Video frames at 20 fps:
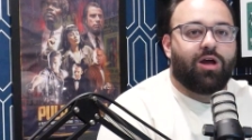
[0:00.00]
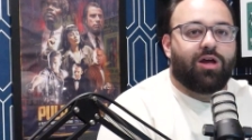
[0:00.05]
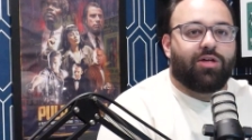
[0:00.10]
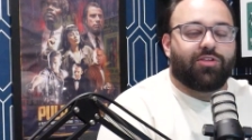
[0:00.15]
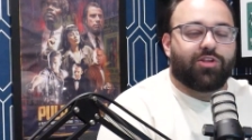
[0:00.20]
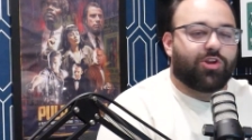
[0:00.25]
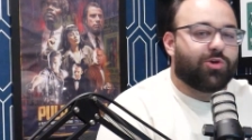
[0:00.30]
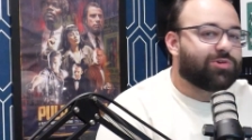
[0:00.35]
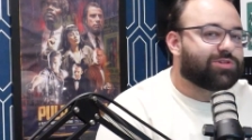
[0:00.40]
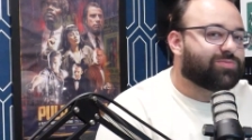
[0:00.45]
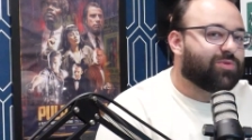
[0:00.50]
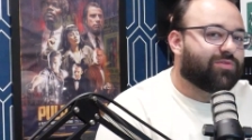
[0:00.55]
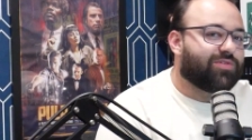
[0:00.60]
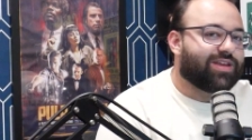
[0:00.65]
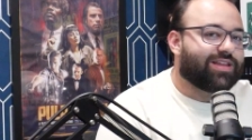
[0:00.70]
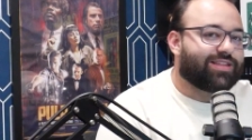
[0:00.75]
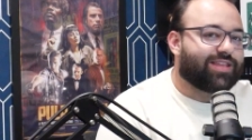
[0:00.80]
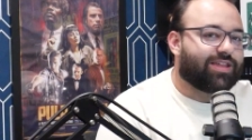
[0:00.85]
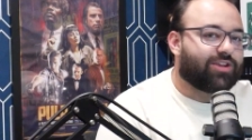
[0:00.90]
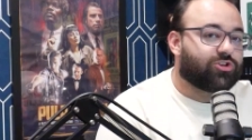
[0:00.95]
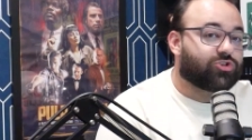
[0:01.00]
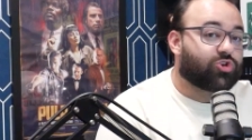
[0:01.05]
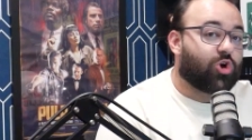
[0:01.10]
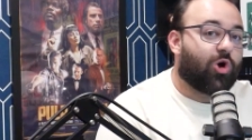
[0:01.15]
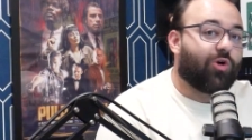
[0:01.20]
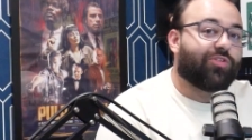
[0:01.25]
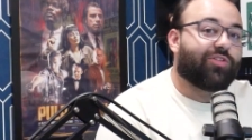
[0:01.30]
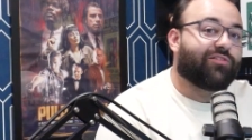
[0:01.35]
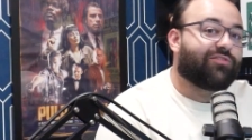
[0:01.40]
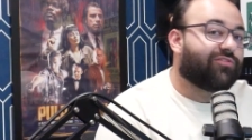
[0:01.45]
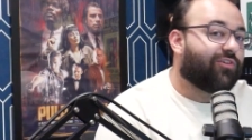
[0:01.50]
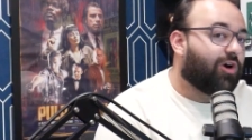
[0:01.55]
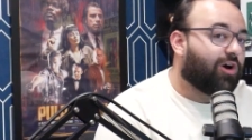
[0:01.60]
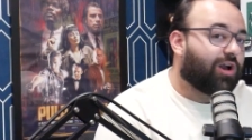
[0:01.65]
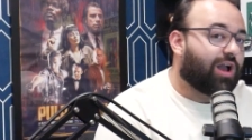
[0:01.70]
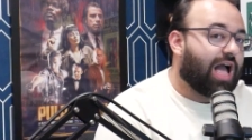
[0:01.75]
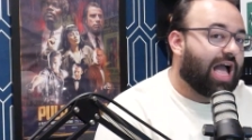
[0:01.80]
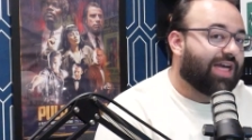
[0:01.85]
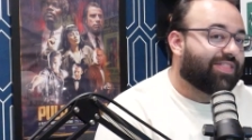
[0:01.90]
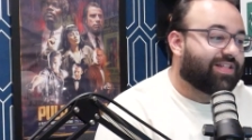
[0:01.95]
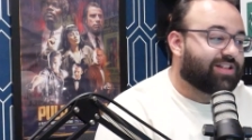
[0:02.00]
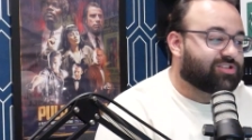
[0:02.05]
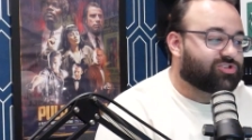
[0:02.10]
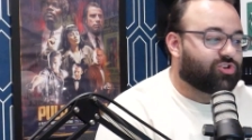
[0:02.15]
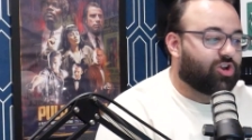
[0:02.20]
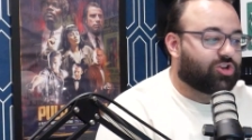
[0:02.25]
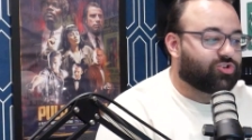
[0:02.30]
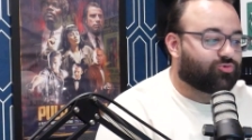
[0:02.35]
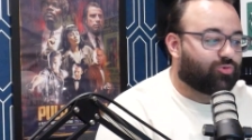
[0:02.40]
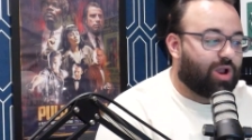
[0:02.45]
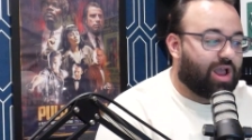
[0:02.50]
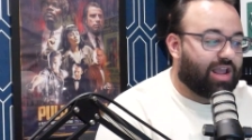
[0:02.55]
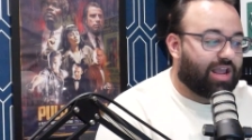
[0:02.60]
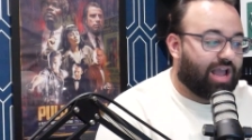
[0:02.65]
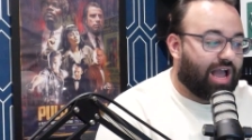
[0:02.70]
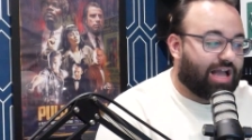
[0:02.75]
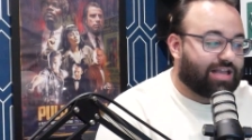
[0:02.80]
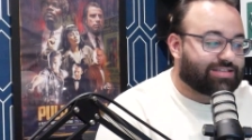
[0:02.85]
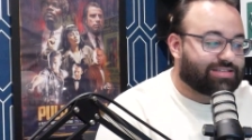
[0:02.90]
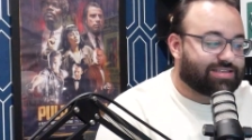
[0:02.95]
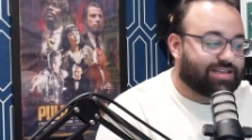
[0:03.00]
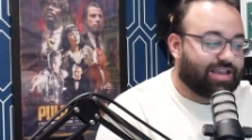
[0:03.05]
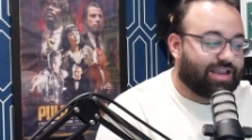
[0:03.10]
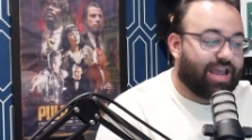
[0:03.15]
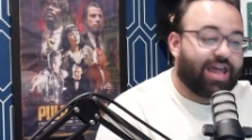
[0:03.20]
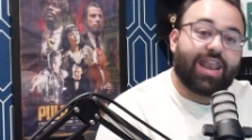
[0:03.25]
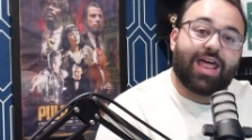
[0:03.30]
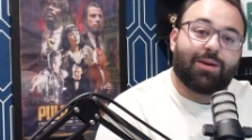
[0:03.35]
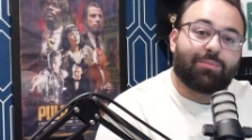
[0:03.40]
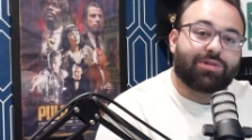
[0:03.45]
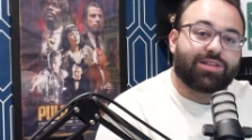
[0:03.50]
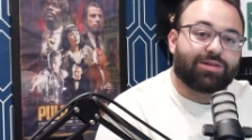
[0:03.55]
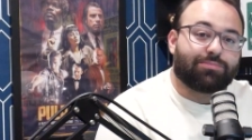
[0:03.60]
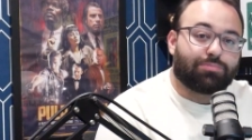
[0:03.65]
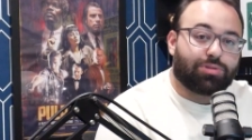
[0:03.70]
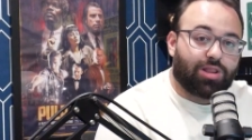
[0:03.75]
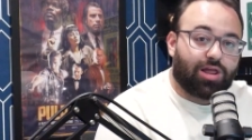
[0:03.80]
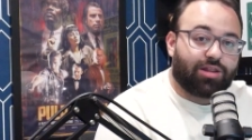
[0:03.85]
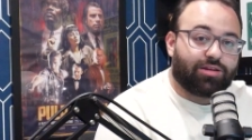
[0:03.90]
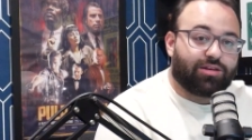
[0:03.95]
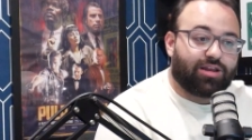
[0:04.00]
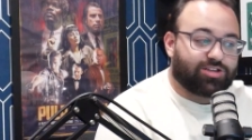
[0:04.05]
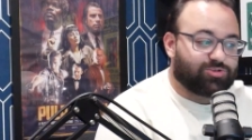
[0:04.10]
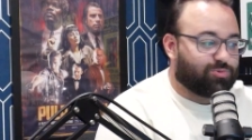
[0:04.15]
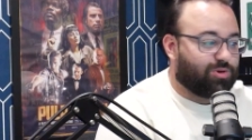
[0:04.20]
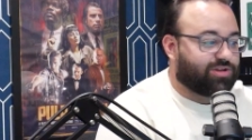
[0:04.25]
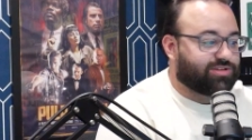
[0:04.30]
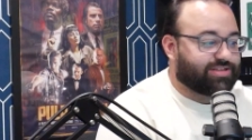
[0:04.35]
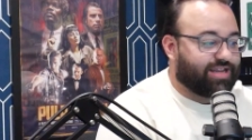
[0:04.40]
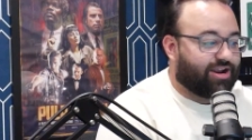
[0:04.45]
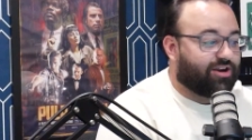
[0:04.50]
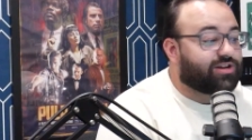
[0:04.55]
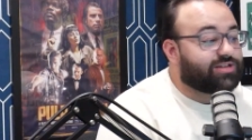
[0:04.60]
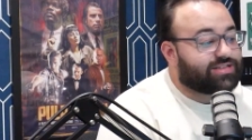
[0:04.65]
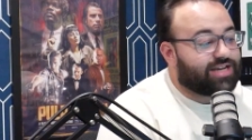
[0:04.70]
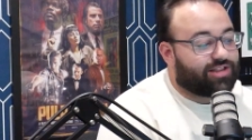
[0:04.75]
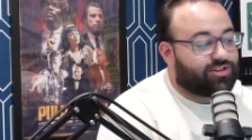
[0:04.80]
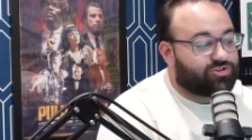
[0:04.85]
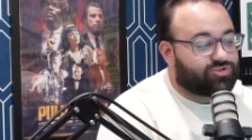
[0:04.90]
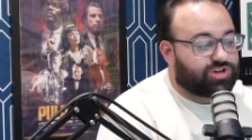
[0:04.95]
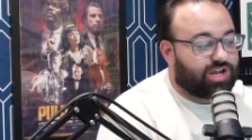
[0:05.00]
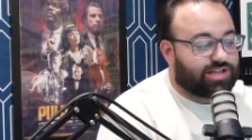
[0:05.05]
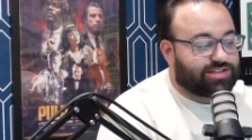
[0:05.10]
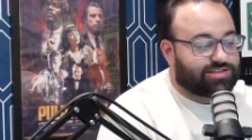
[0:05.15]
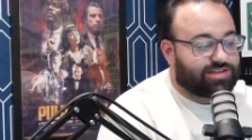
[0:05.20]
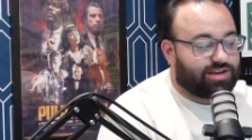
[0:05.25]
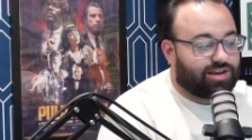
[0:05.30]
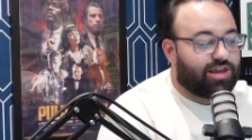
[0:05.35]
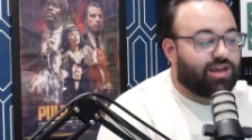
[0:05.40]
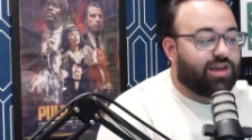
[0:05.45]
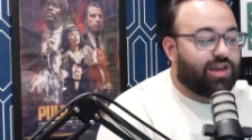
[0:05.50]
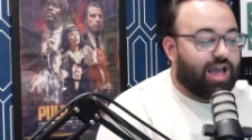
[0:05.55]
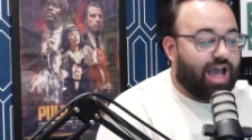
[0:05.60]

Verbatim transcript: the newest movie in theaters called The Fall Guy that stars Ryan Gosling and Emily Blunt, as well as Aaron Taylor-Johnson,